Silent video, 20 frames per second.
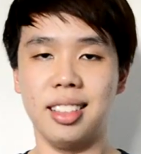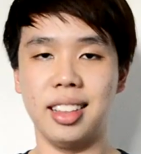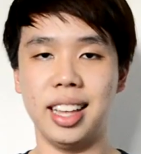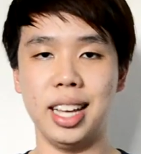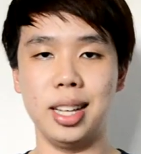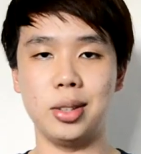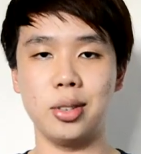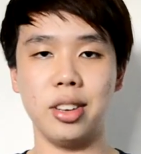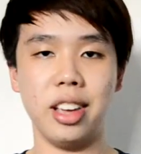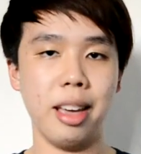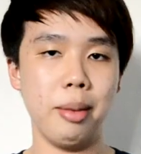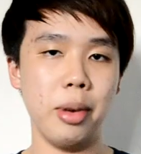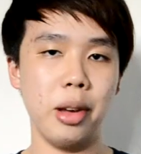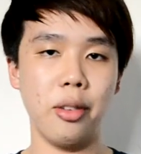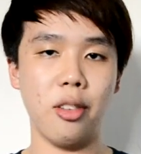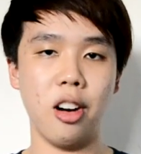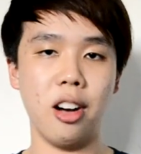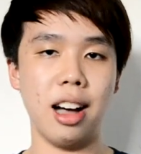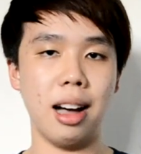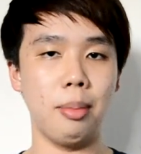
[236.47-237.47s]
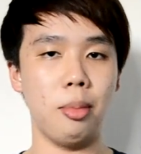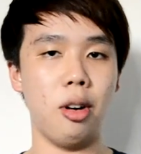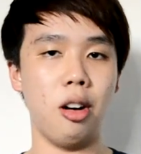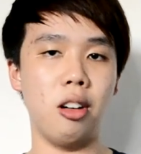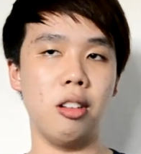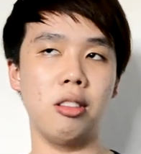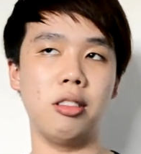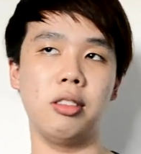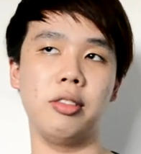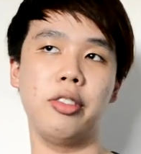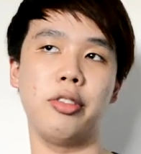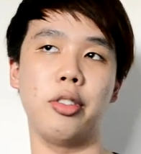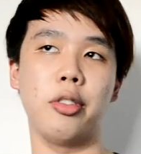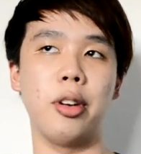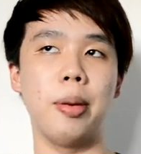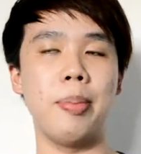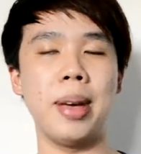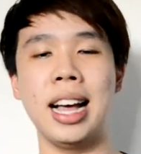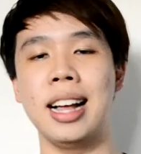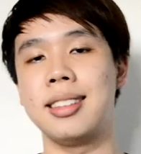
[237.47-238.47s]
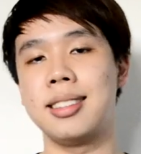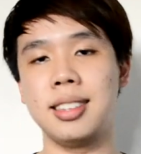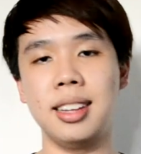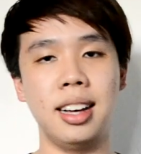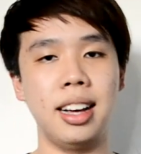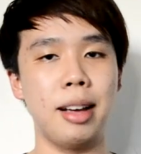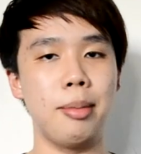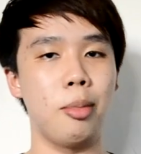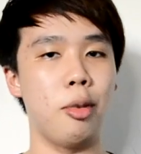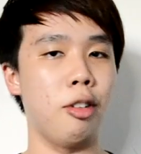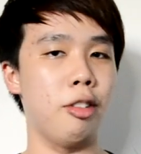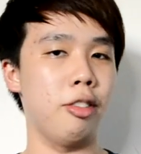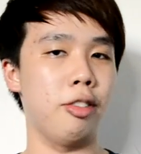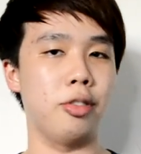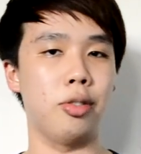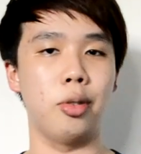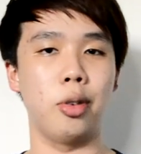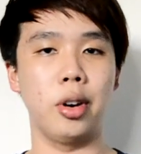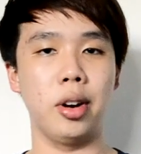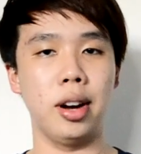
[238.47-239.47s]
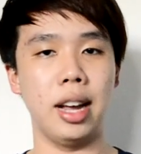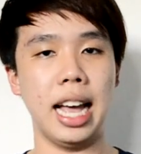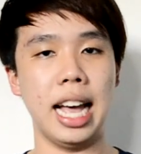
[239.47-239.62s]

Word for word: Like, don't get me wrong, I'm all for PETA, I'm all for